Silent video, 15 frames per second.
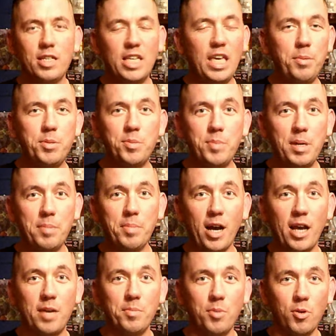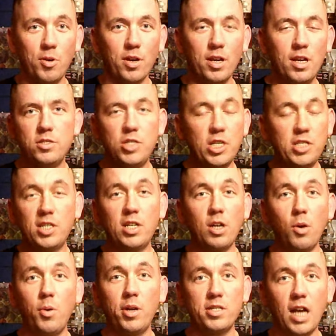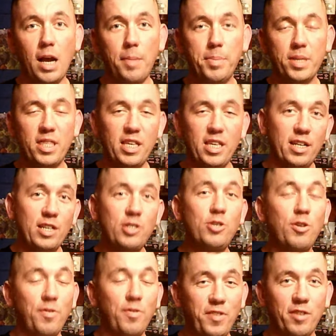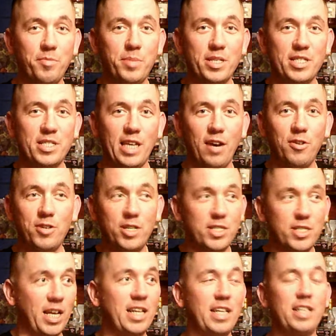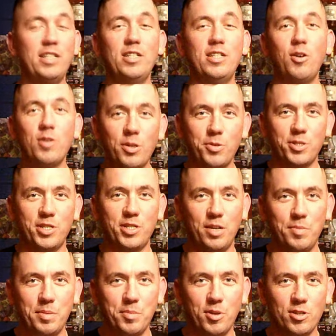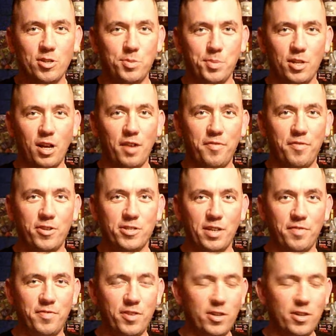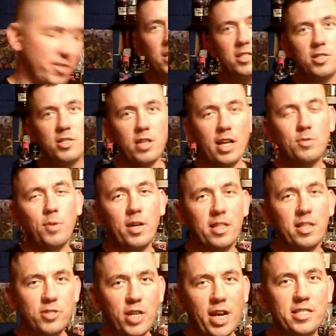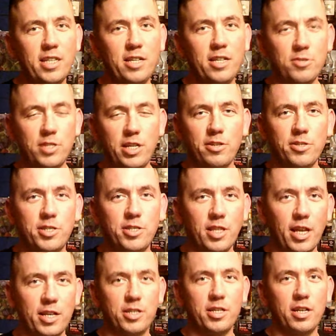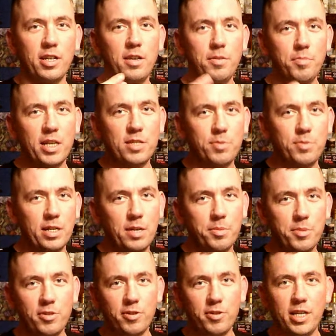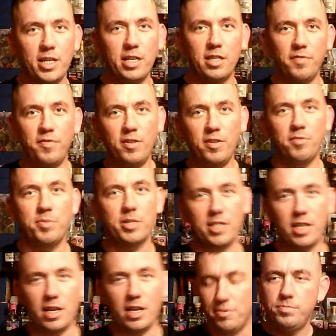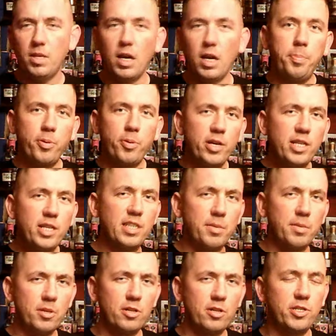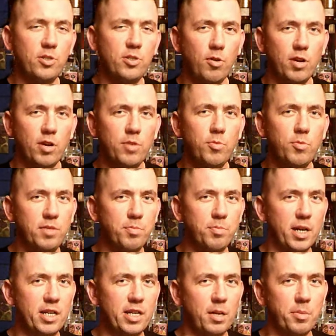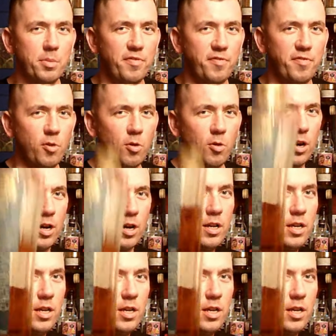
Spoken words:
keeps me buying more, just to go on top of the initial fear of missing out, because I didn't know there was gonna be multiple offerings at first. So that's why the Jack Daniel's Hero Selection makes my number 3 in the fear of missing out. A pretty similar story with my number 4,